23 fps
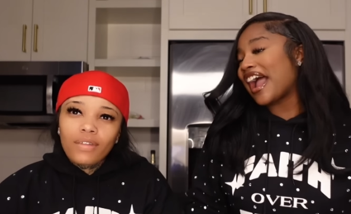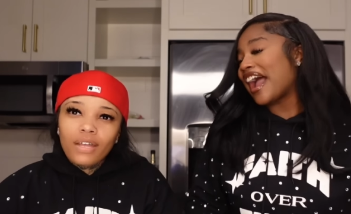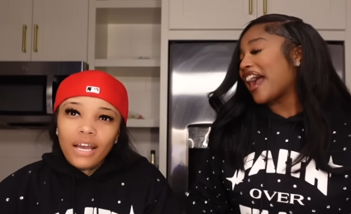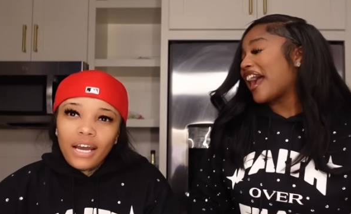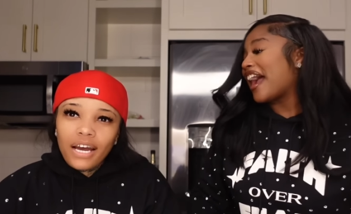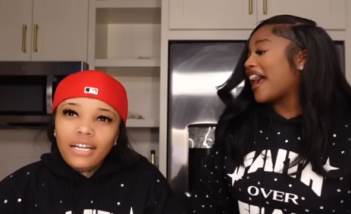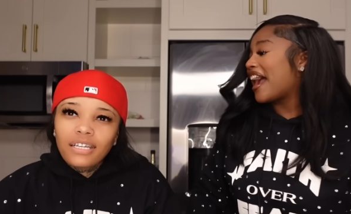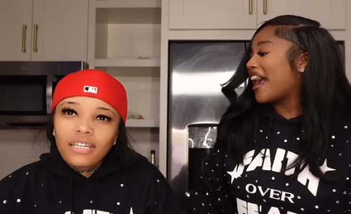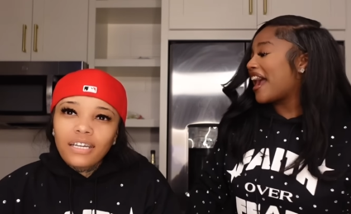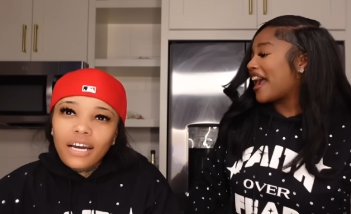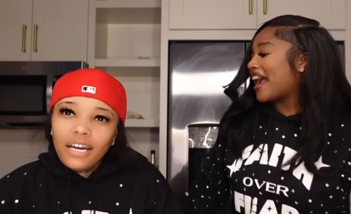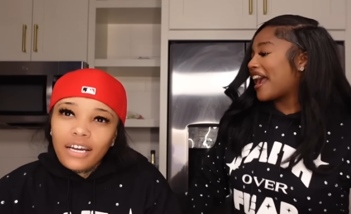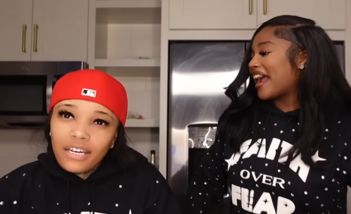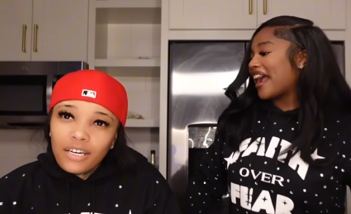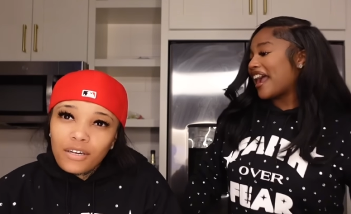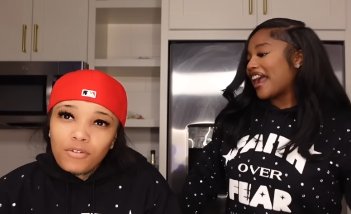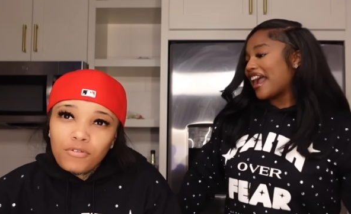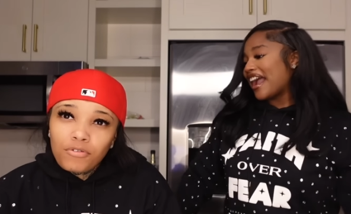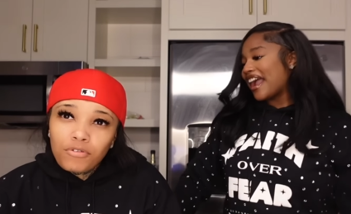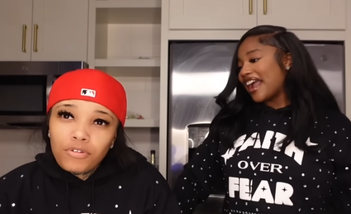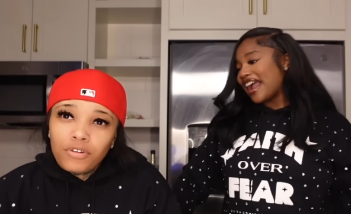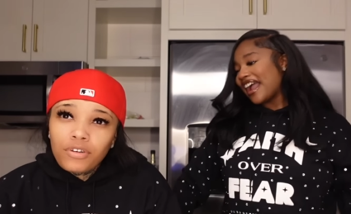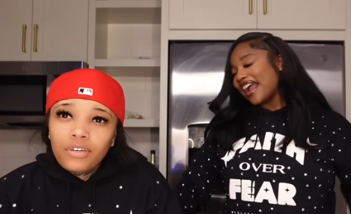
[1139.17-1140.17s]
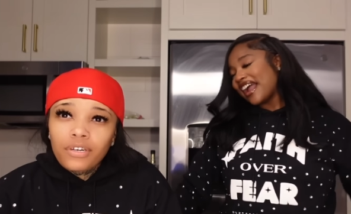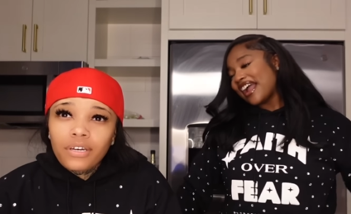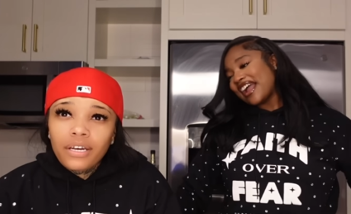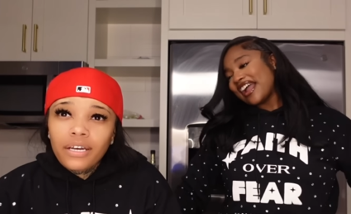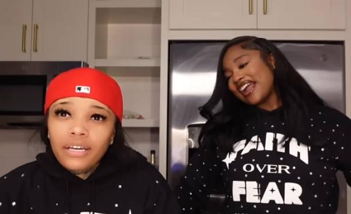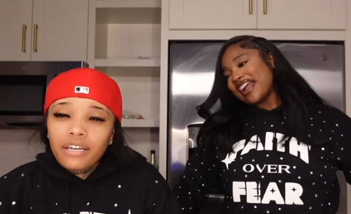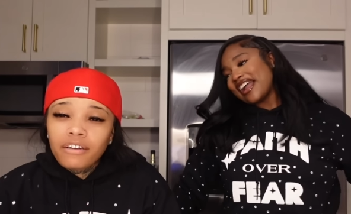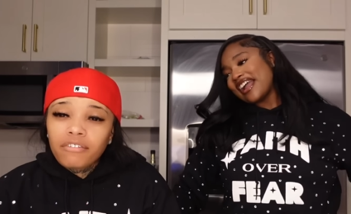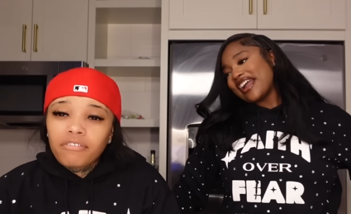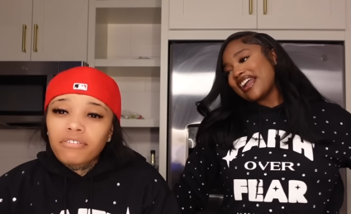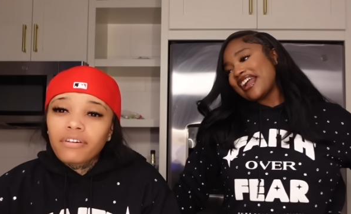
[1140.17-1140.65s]
Speaker 1: I like that one for
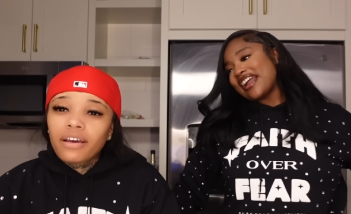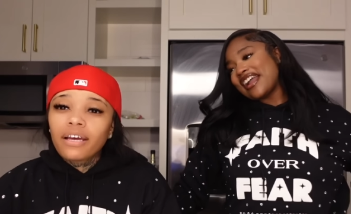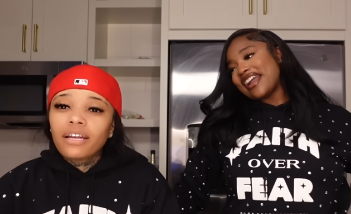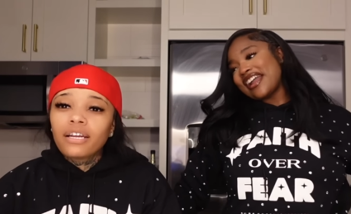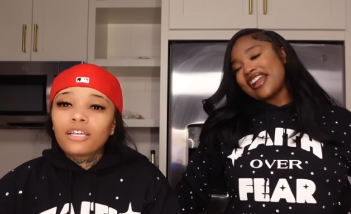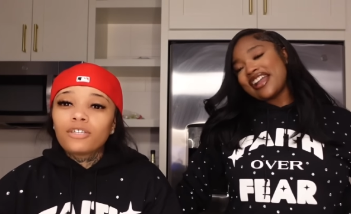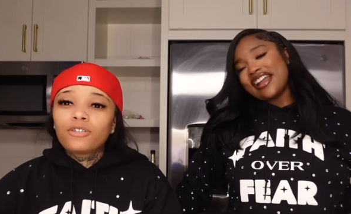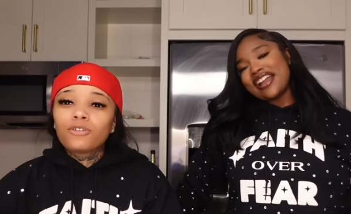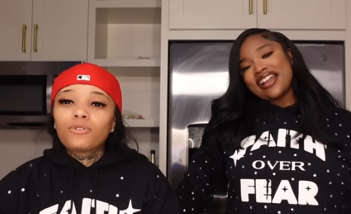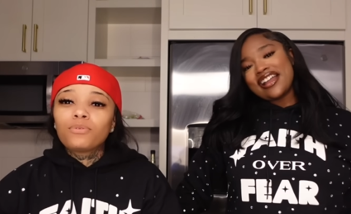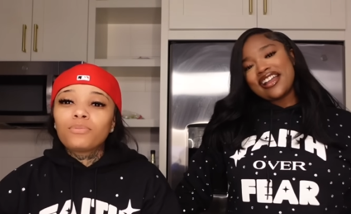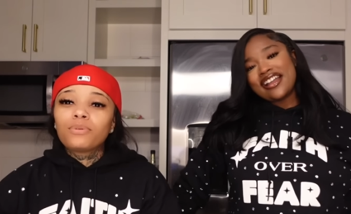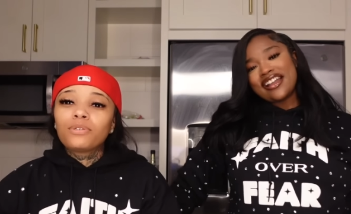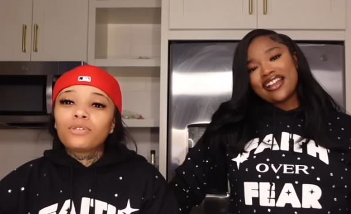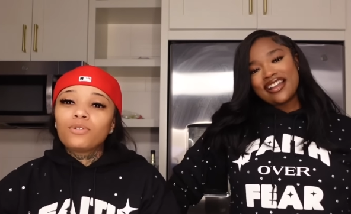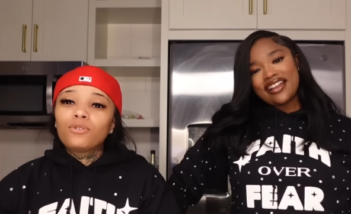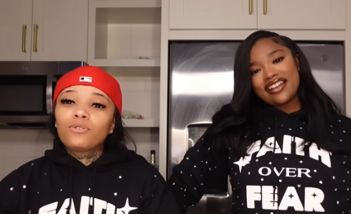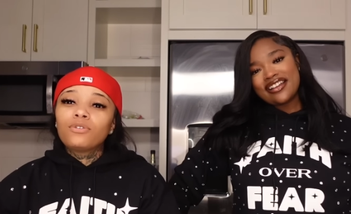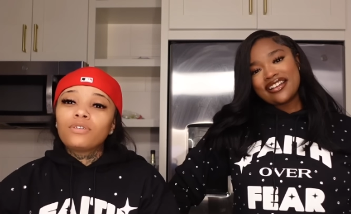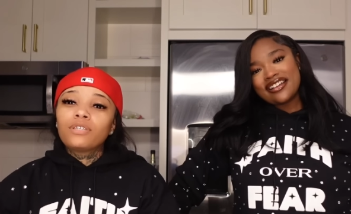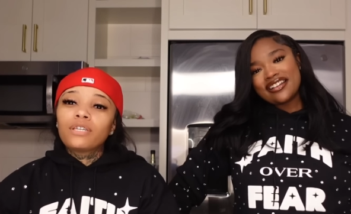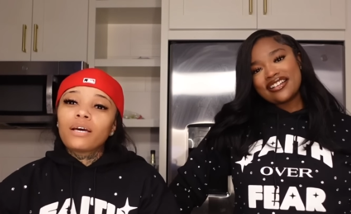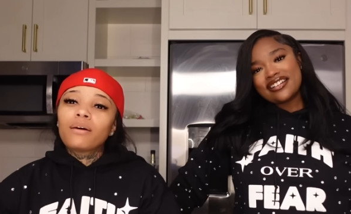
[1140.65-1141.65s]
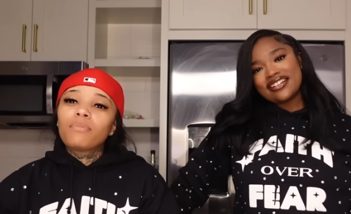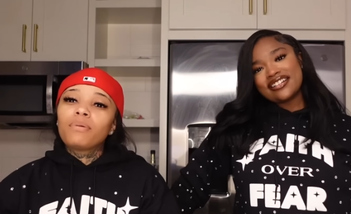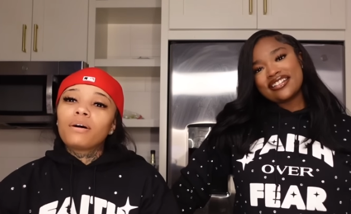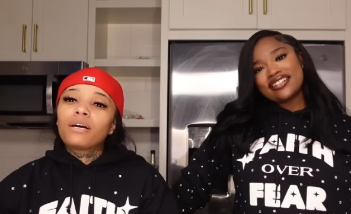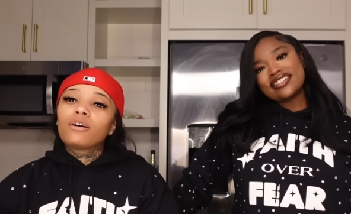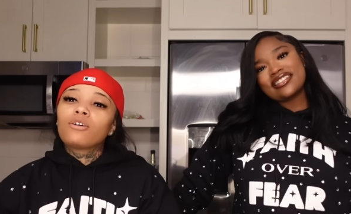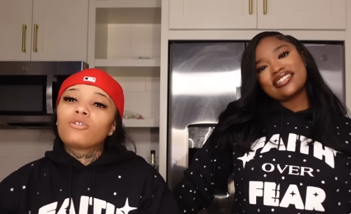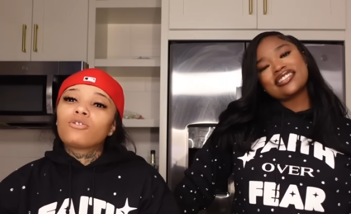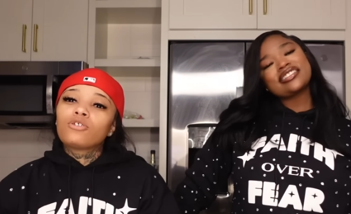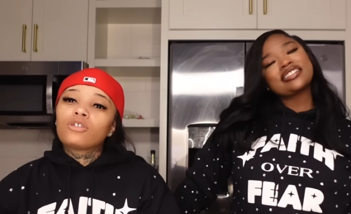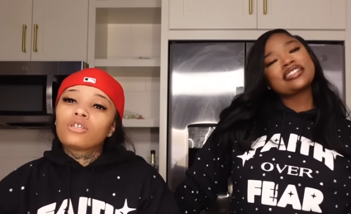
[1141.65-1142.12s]
it. And the fact that you produced that
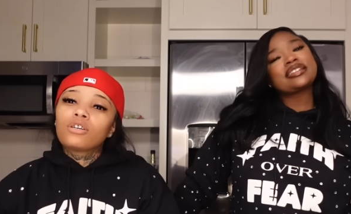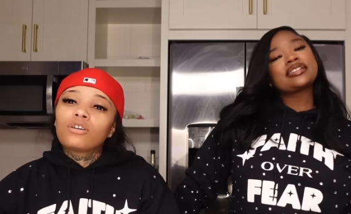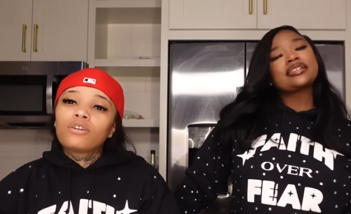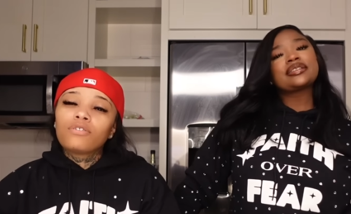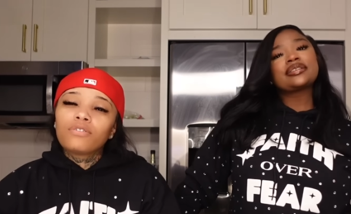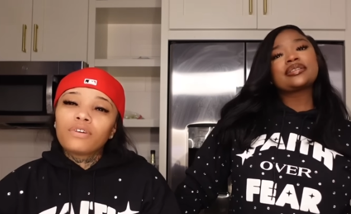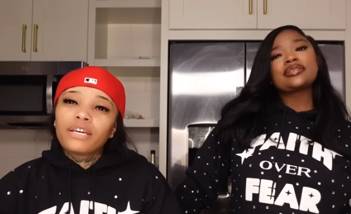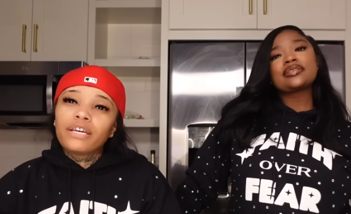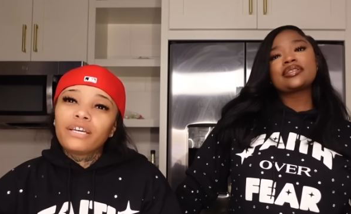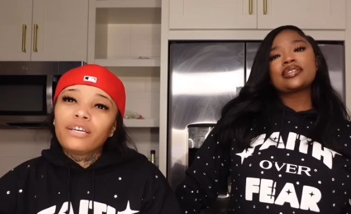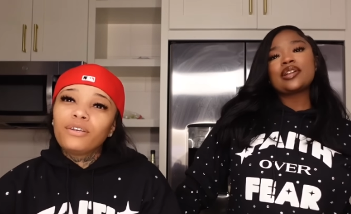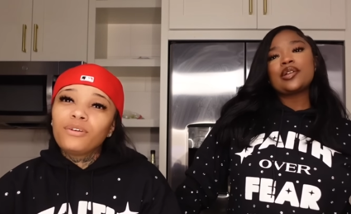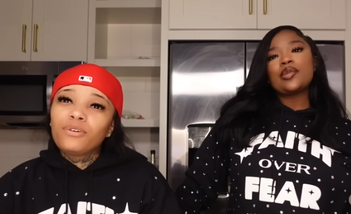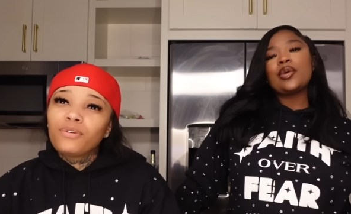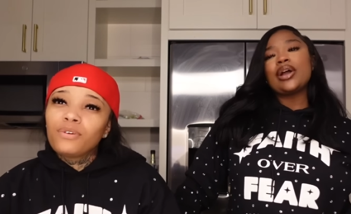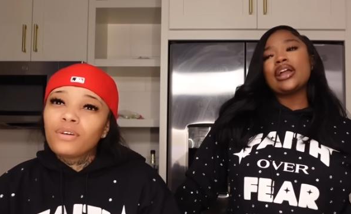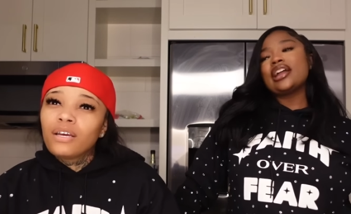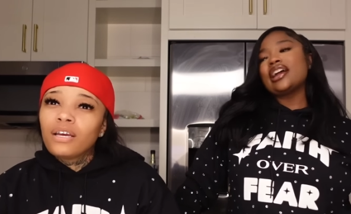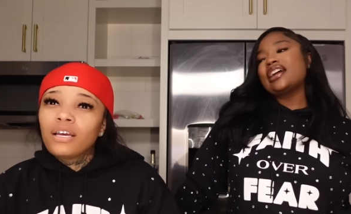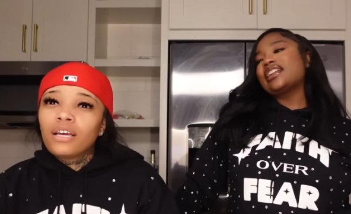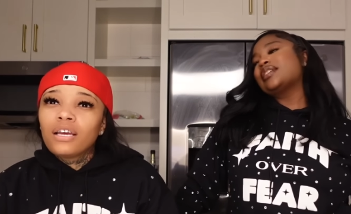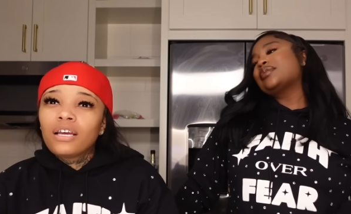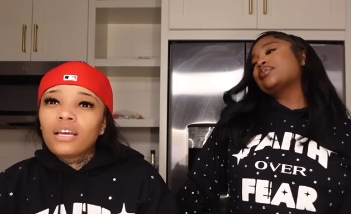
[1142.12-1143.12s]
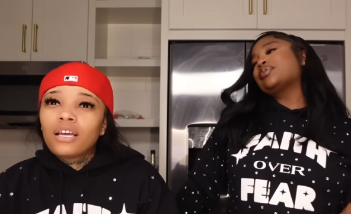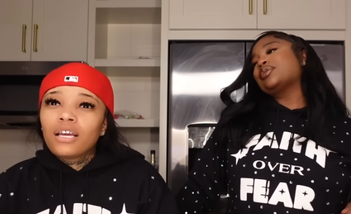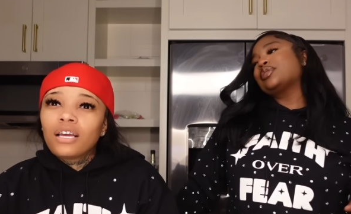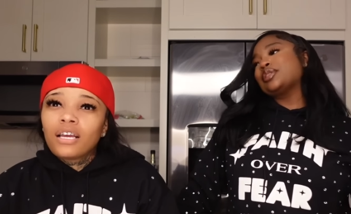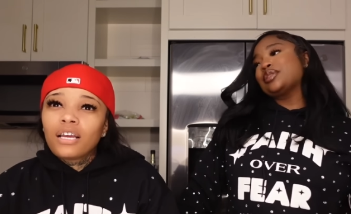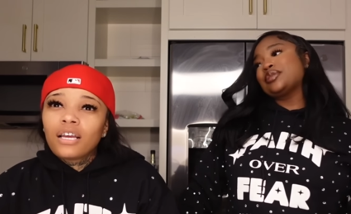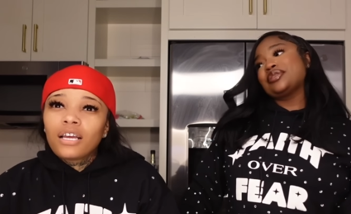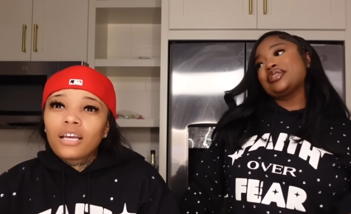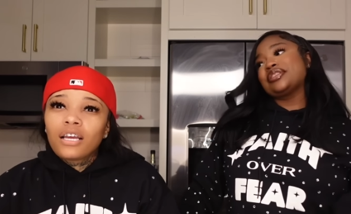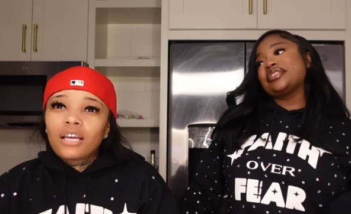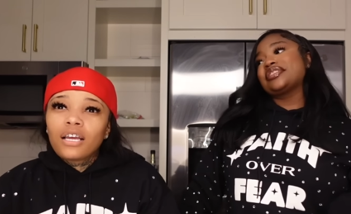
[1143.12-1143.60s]
by yourself and you
Speaker 2: Wait, I didn't
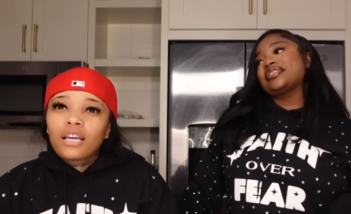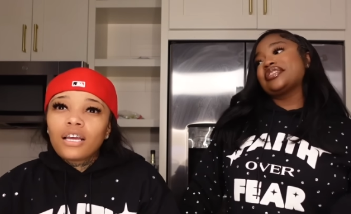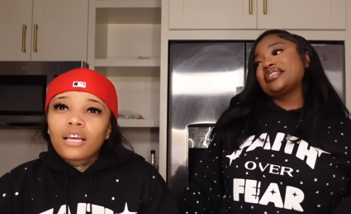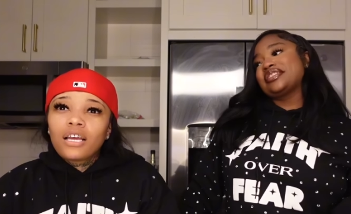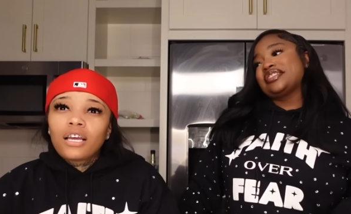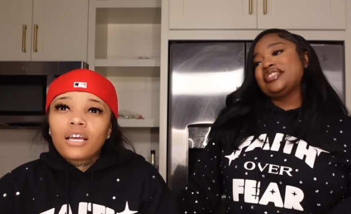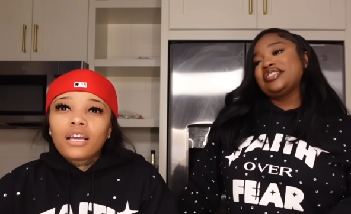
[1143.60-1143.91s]
produce it.